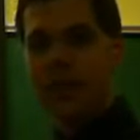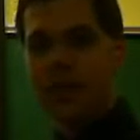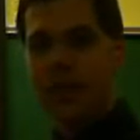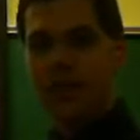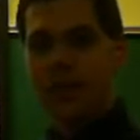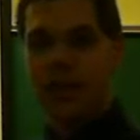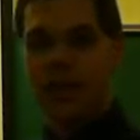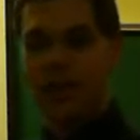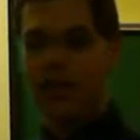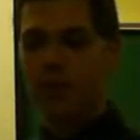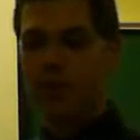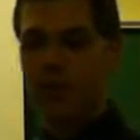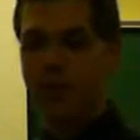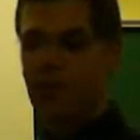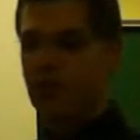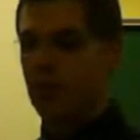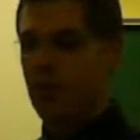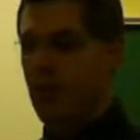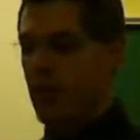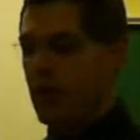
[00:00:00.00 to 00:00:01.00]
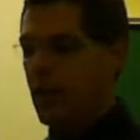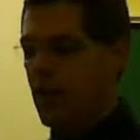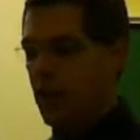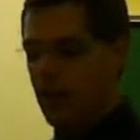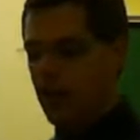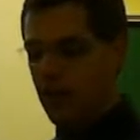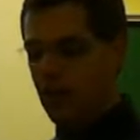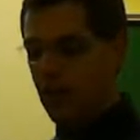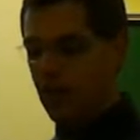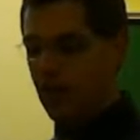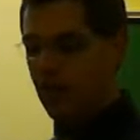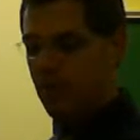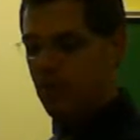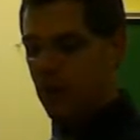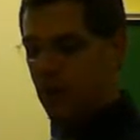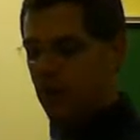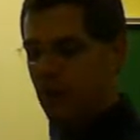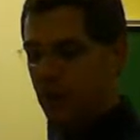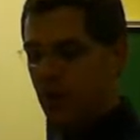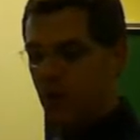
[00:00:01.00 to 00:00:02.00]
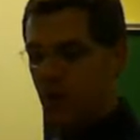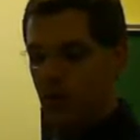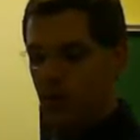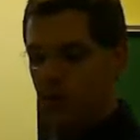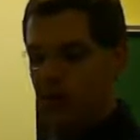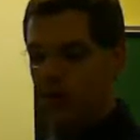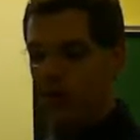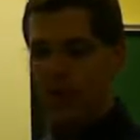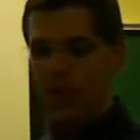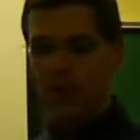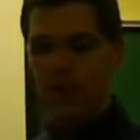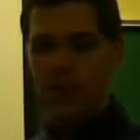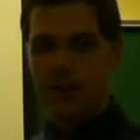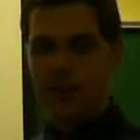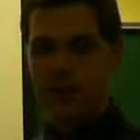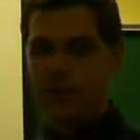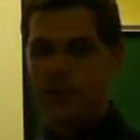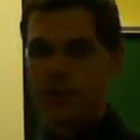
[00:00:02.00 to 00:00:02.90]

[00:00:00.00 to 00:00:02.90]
thinking about them, developing who they are,